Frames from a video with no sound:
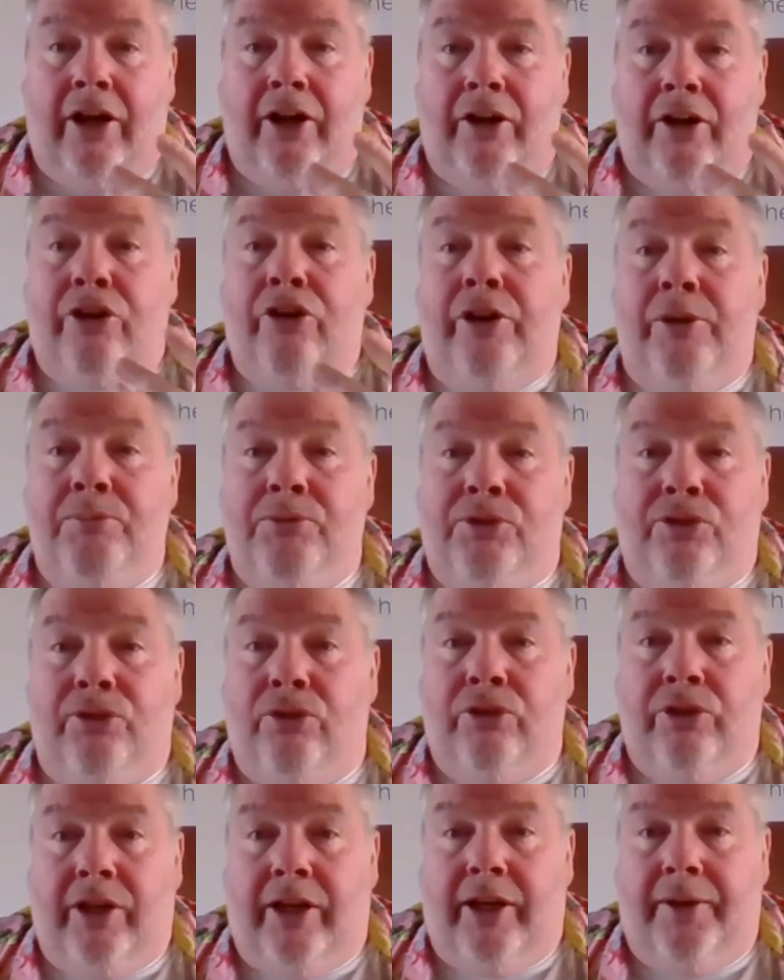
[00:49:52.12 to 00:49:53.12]
cream
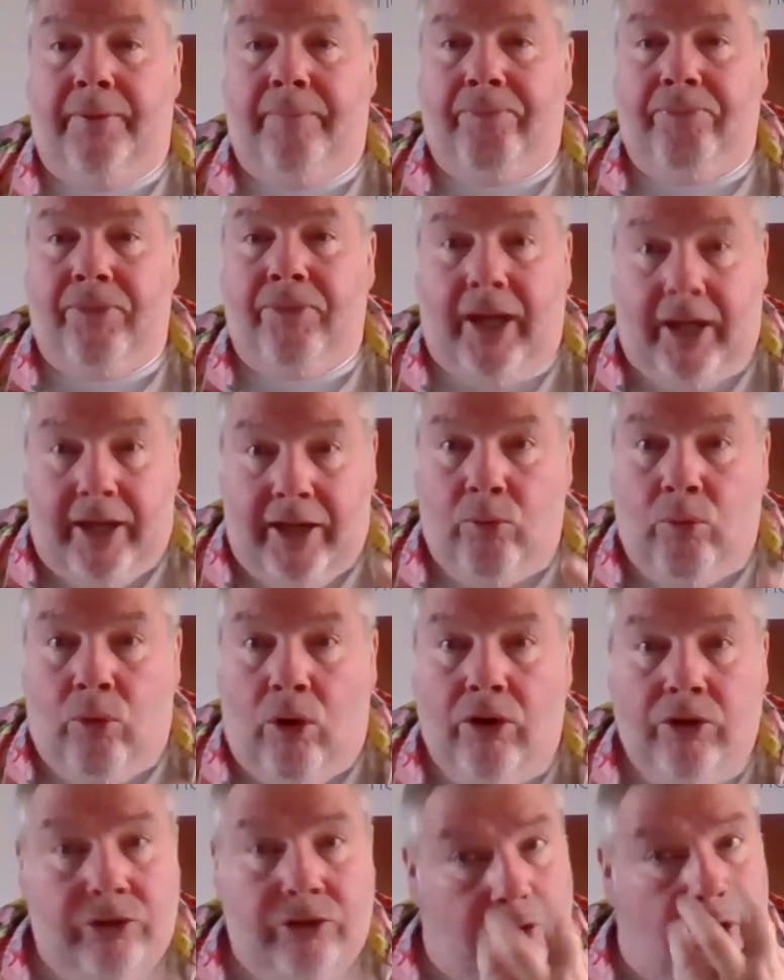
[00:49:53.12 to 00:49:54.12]
soda. And it
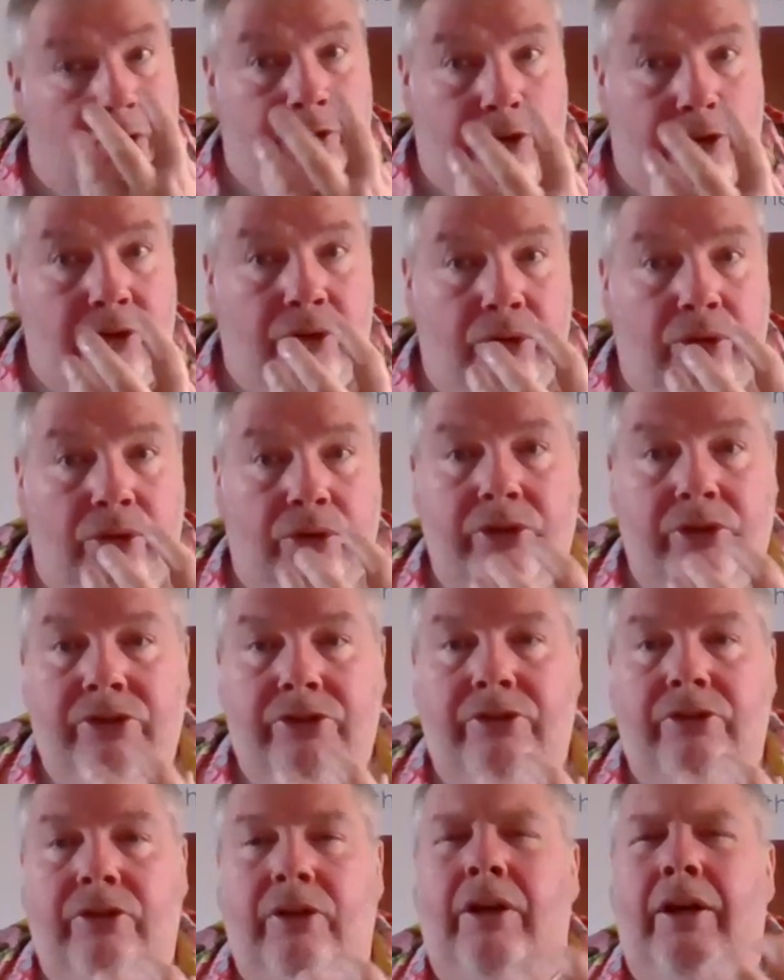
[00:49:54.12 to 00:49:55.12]
was on the
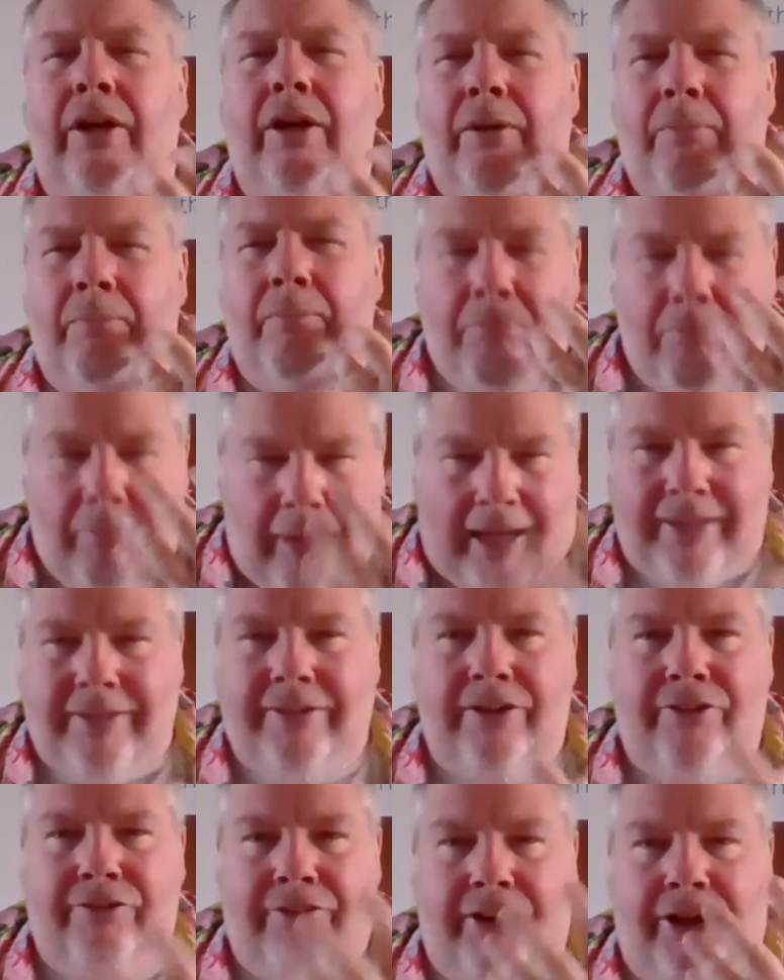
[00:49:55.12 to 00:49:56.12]
nose.
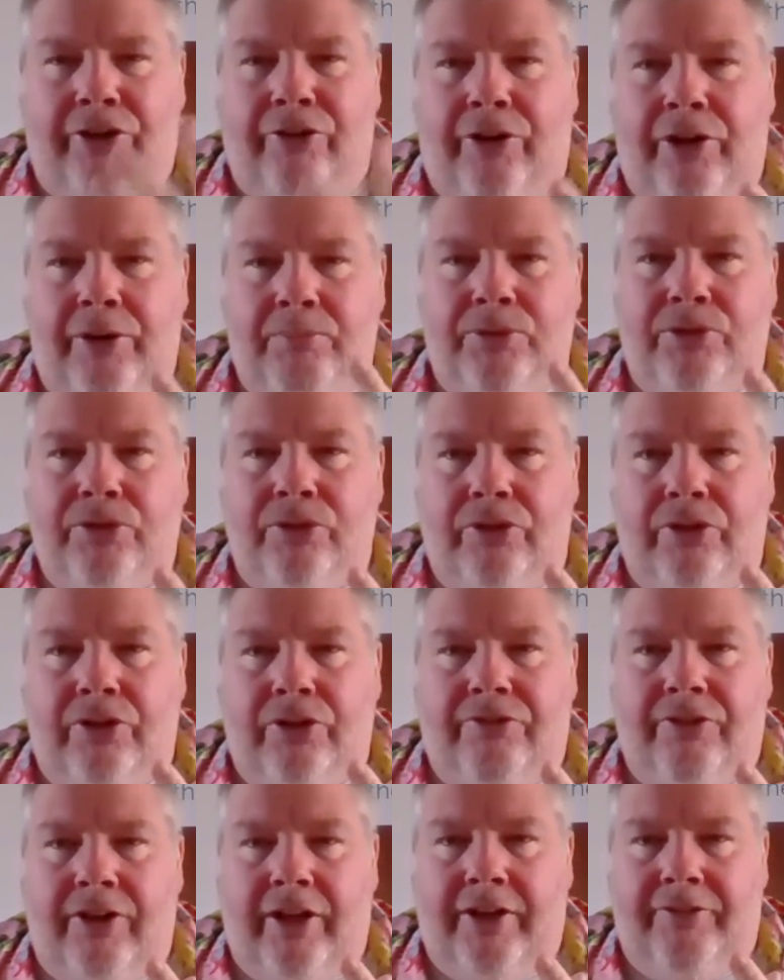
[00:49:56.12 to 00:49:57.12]
massively cream soda
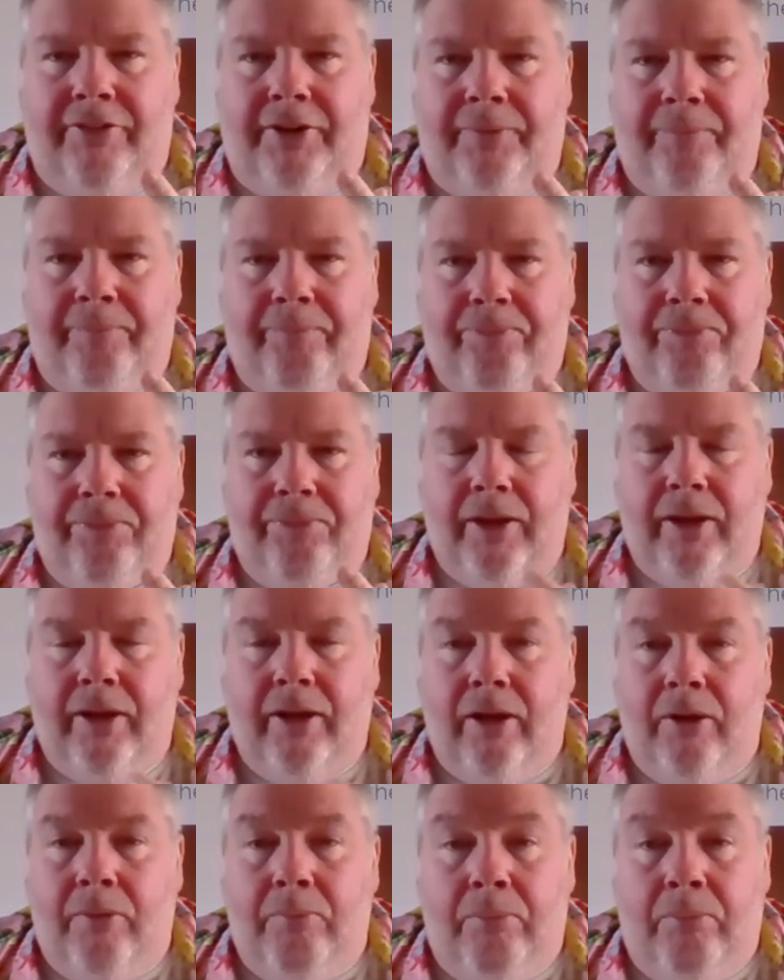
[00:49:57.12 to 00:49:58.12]
flavour.
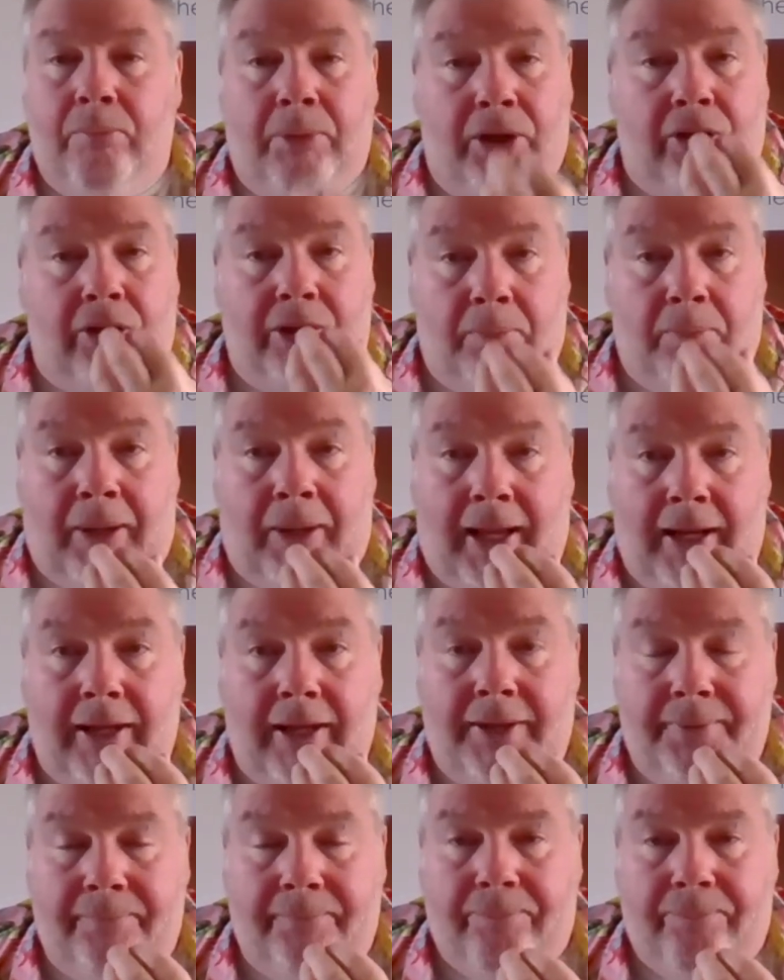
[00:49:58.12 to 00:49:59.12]
But on the
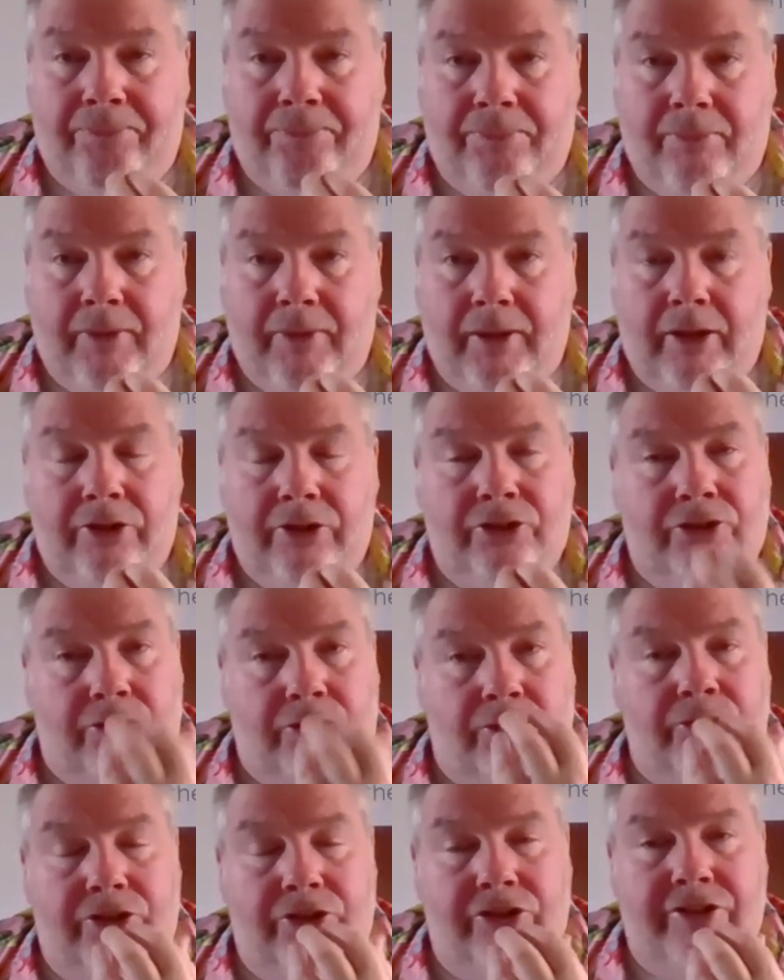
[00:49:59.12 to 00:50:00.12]
palate, as
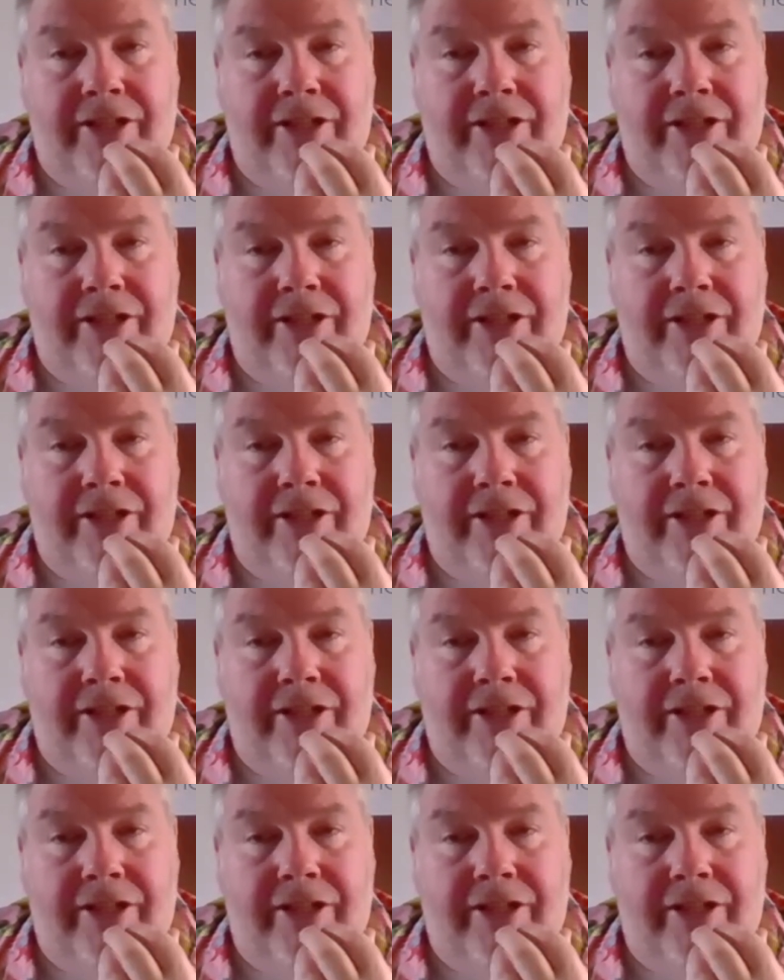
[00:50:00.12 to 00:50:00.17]
soon as you